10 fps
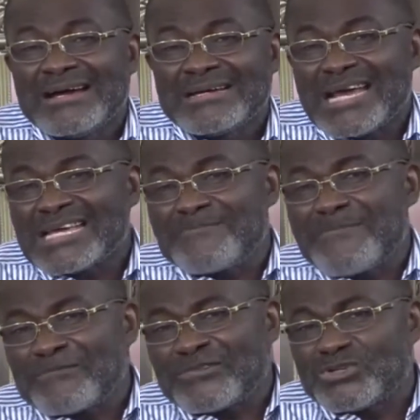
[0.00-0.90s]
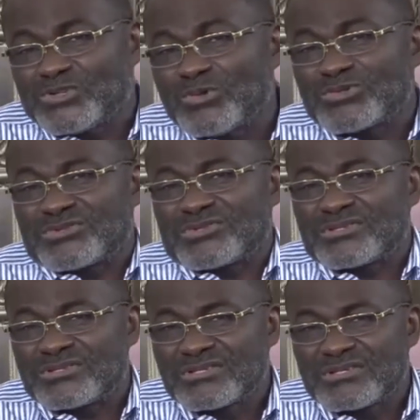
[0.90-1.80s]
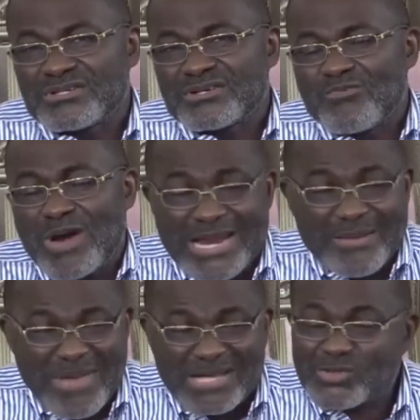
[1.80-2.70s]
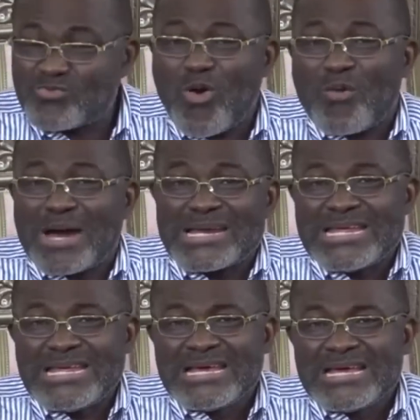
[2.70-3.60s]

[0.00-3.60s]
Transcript: They keep up the Joneses. When they make small money,